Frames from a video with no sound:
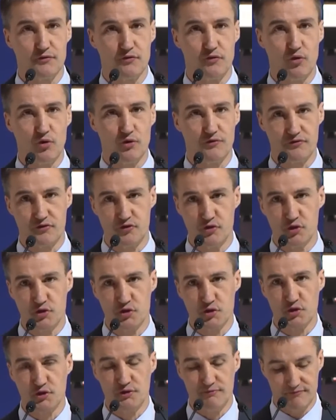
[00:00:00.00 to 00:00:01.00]
for
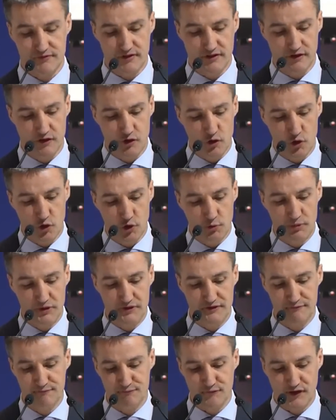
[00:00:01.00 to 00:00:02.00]
future
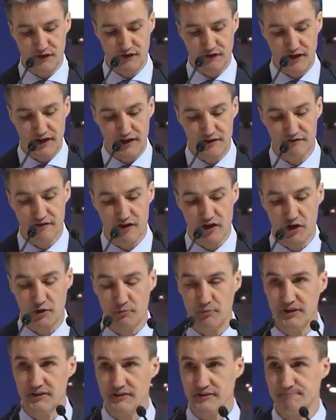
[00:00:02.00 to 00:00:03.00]
urban
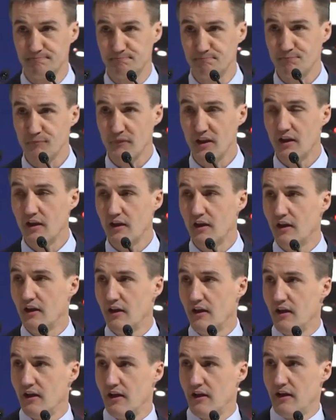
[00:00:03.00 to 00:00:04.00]
environment.
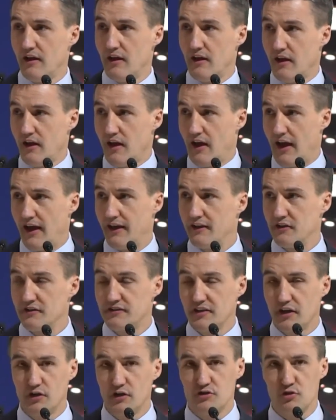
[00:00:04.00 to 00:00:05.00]
And the
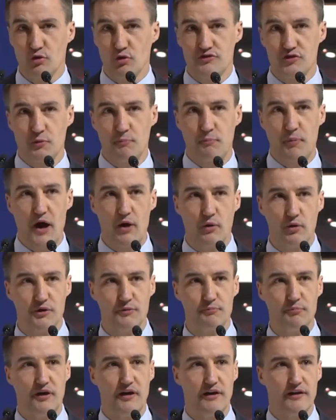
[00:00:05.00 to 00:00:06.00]
tire is also
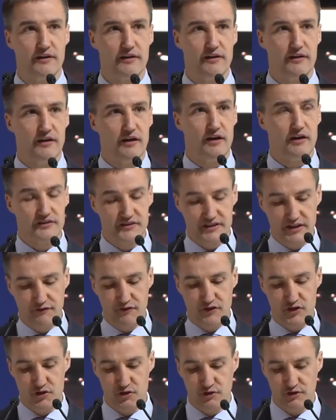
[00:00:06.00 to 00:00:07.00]
powered by
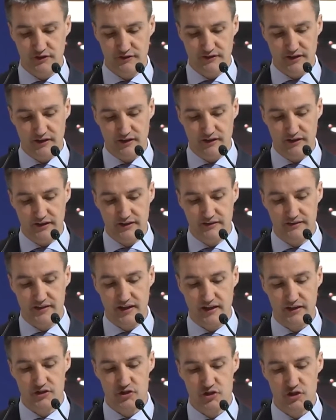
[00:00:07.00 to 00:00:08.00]
artificial
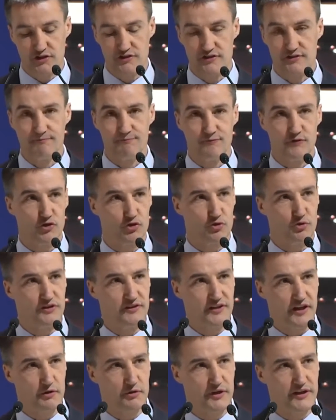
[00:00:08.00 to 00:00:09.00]
intelligence to
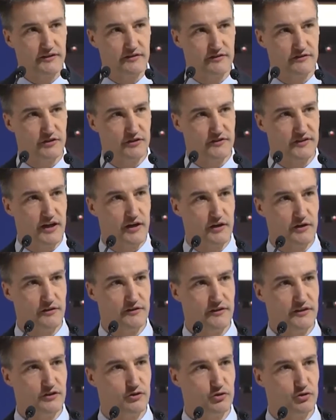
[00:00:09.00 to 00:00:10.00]
integrate the tire
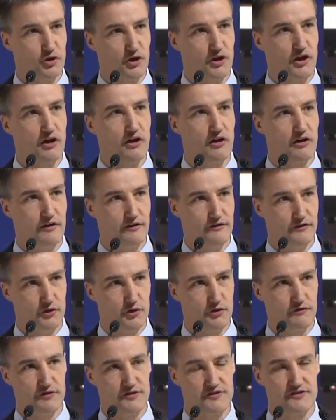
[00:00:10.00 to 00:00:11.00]
into the car
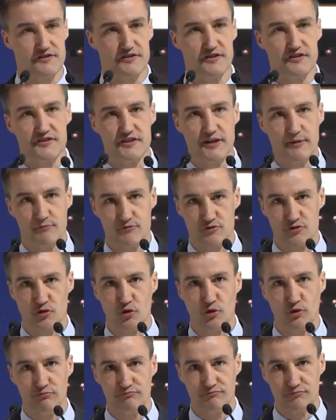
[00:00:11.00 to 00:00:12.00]
nervous system,
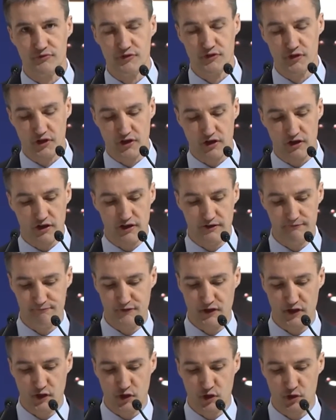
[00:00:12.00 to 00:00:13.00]
so the car
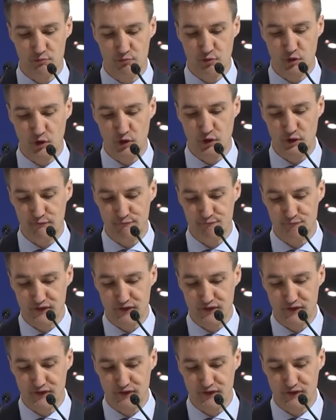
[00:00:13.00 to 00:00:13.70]
computer.